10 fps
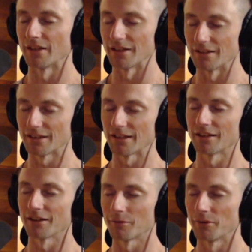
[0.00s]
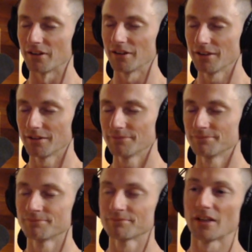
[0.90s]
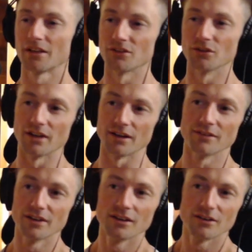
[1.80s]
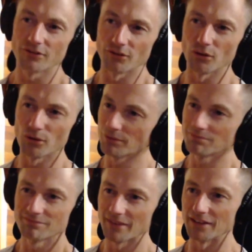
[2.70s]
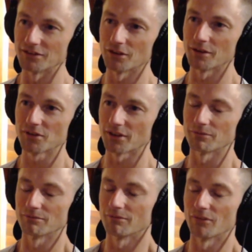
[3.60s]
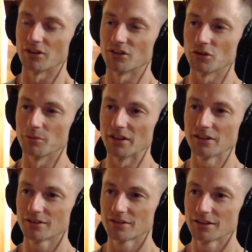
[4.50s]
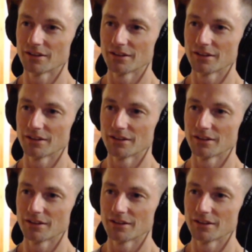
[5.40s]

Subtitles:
And then take another breath in and do that 4-8 times, like 1 to 2 minutes.